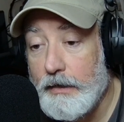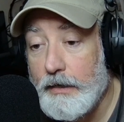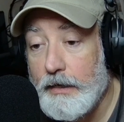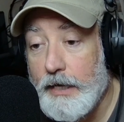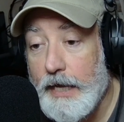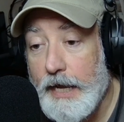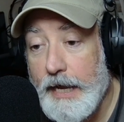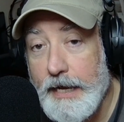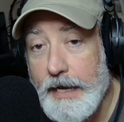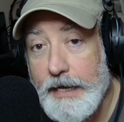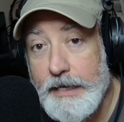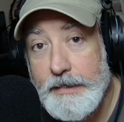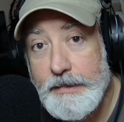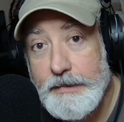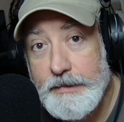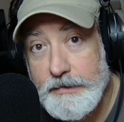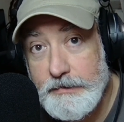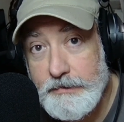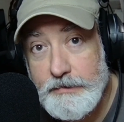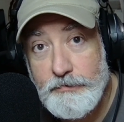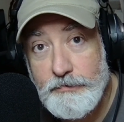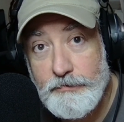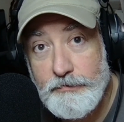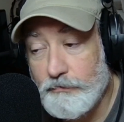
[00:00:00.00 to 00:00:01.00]
and
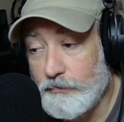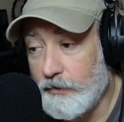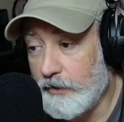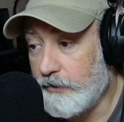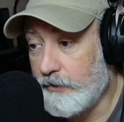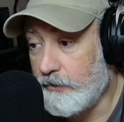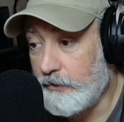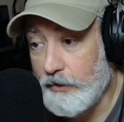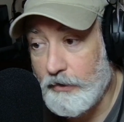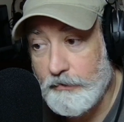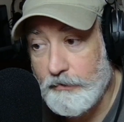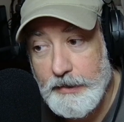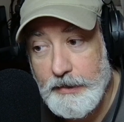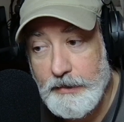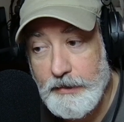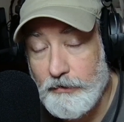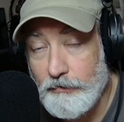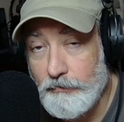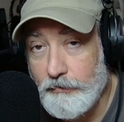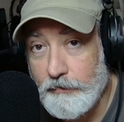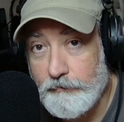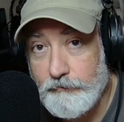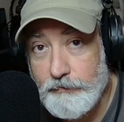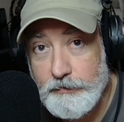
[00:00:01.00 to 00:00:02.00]
this is with no
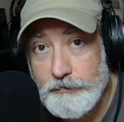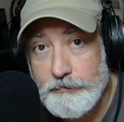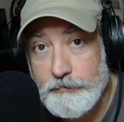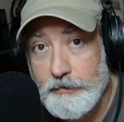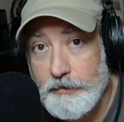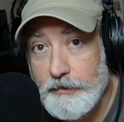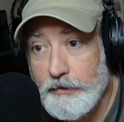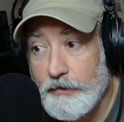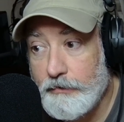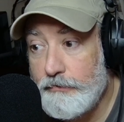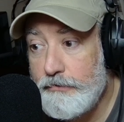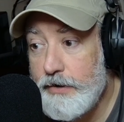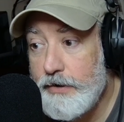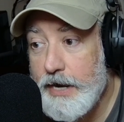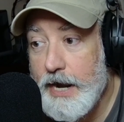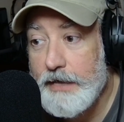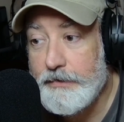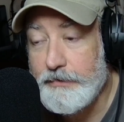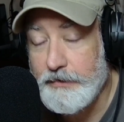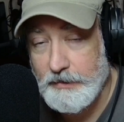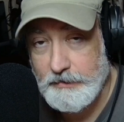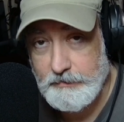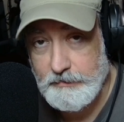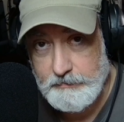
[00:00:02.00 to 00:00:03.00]
EQ, no filtering, no
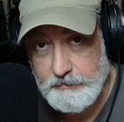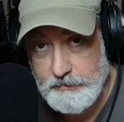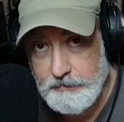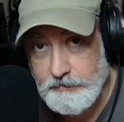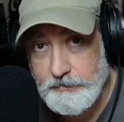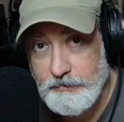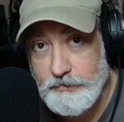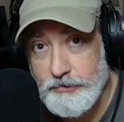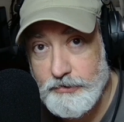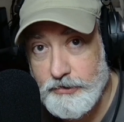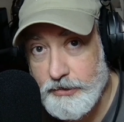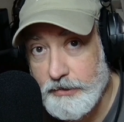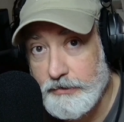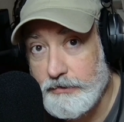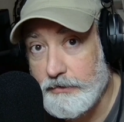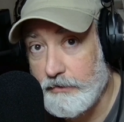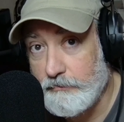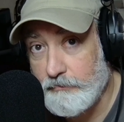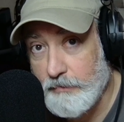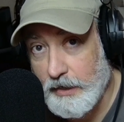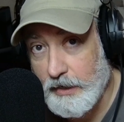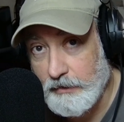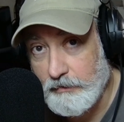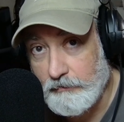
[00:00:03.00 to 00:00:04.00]
nothing. This is just the
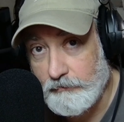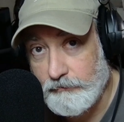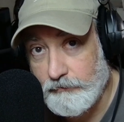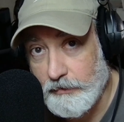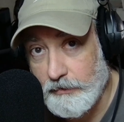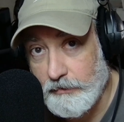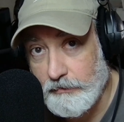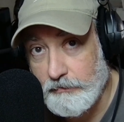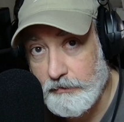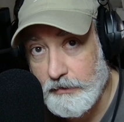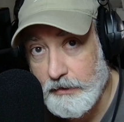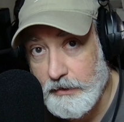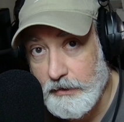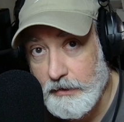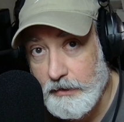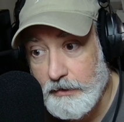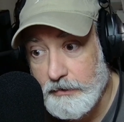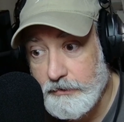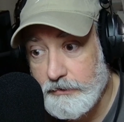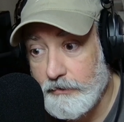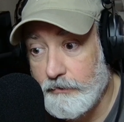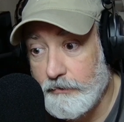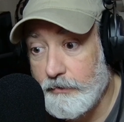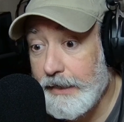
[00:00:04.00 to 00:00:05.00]
microphone.
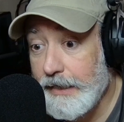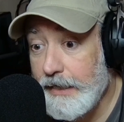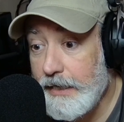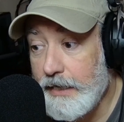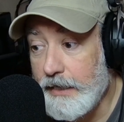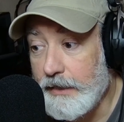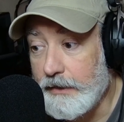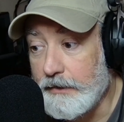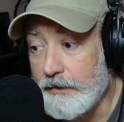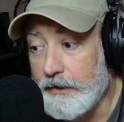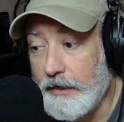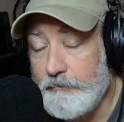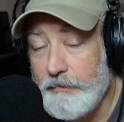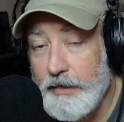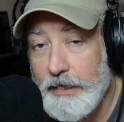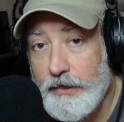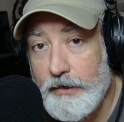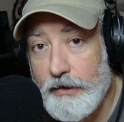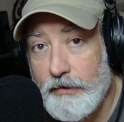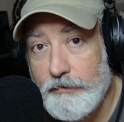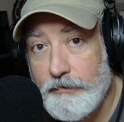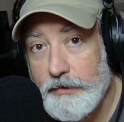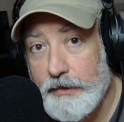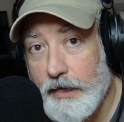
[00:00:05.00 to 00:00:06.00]
So again, let me
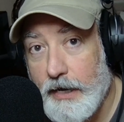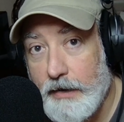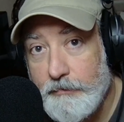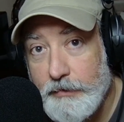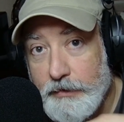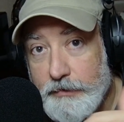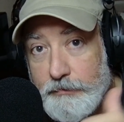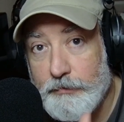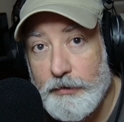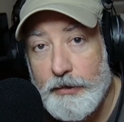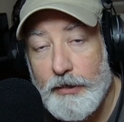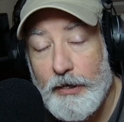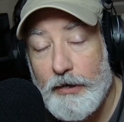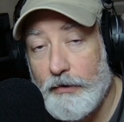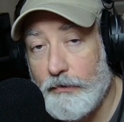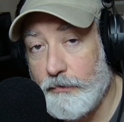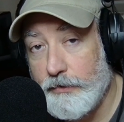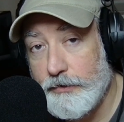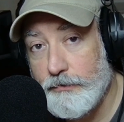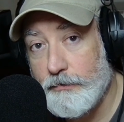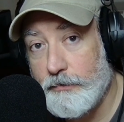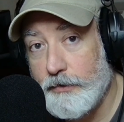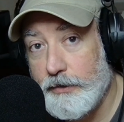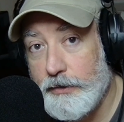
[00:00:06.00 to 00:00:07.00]
know in the comments below
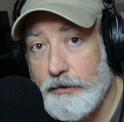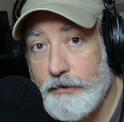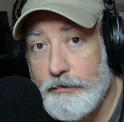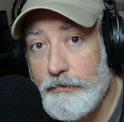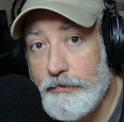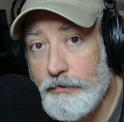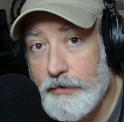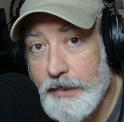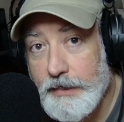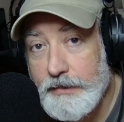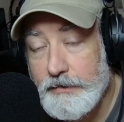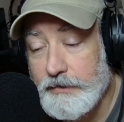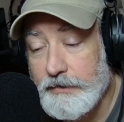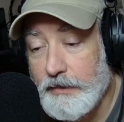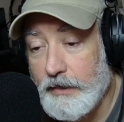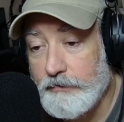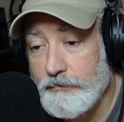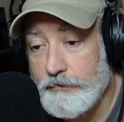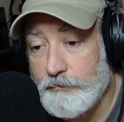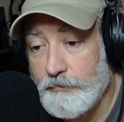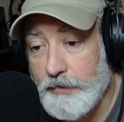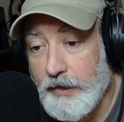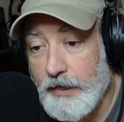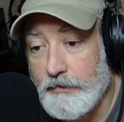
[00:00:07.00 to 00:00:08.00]
which one you think
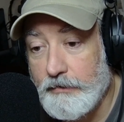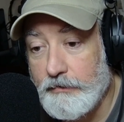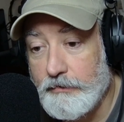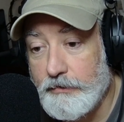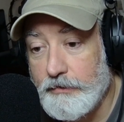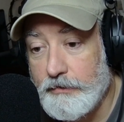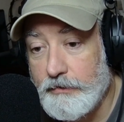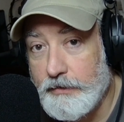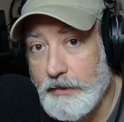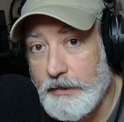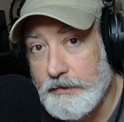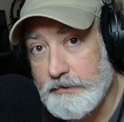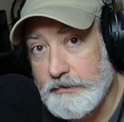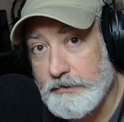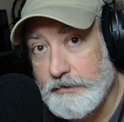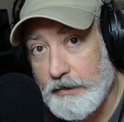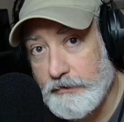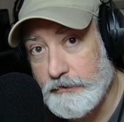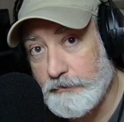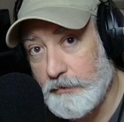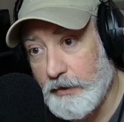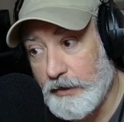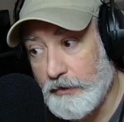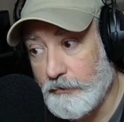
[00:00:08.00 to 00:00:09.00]
sounds better. Do you think it
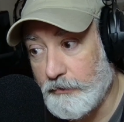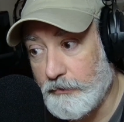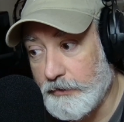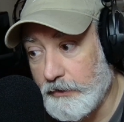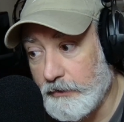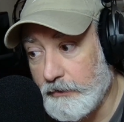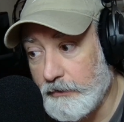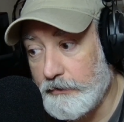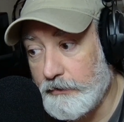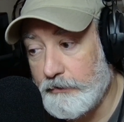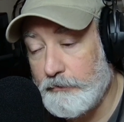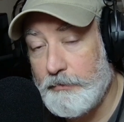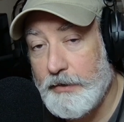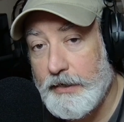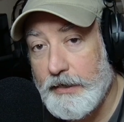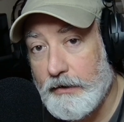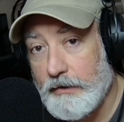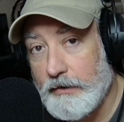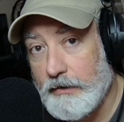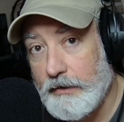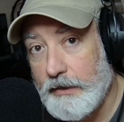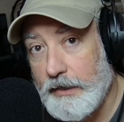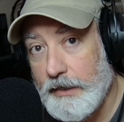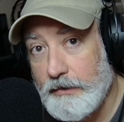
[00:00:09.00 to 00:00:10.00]
sounds better with a little bit
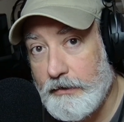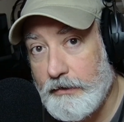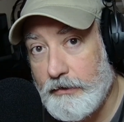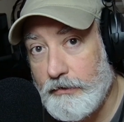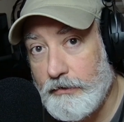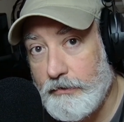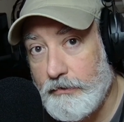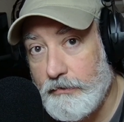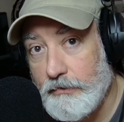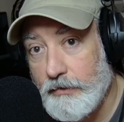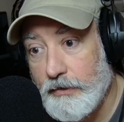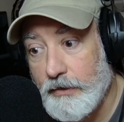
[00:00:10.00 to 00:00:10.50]
of EQ